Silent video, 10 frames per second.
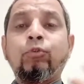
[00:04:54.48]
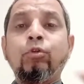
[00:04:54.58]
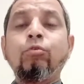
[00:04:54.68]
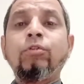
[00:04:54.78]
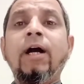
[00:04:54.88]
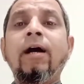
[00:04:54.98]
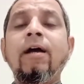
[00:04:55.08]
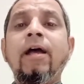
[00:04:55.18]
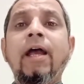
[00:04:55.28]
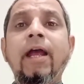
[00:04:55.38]
through the
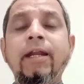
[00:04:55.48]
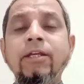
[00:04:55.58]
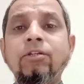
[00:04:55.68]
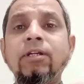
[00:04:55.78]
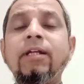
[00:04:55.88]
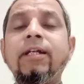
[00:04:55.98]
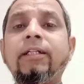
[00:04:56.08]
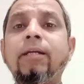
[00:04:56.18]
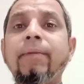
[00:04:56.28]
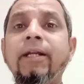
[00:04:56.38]
additional
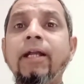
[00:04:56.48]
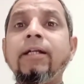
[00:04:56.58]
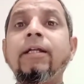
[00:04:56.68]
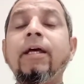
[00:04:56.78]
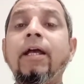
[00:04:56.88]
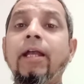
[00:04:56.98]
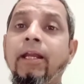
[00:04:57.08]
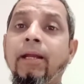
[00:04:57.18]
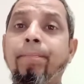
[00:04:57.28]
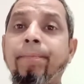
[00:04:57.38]
determinant
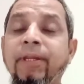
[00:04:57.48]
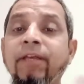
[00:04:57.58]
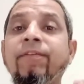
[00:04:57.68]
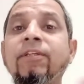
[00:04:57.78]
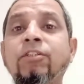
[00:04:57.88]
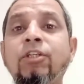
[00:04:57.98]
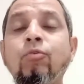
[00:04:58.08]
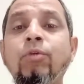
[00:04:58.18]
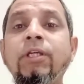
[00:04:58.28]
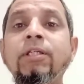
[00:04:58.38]
in a previous
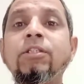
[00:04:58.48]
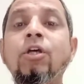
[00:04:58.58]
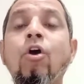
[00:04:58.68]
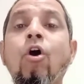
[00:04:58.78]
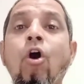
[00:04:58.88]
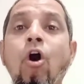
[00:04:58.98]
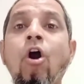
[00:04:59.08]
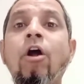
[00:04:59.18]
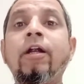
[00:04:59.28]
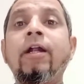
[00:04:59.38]
theories
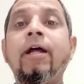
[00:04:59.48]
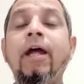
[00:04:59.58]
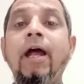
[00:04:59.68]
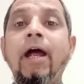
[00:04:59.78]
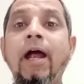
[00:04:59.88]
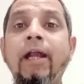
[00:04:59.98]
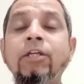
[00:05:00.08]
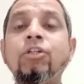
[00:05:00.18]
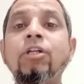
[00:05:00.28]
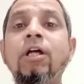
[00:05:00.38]
or
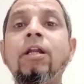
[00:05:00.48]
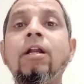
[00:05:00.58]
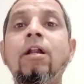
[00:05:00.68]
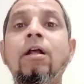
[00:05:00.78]
additional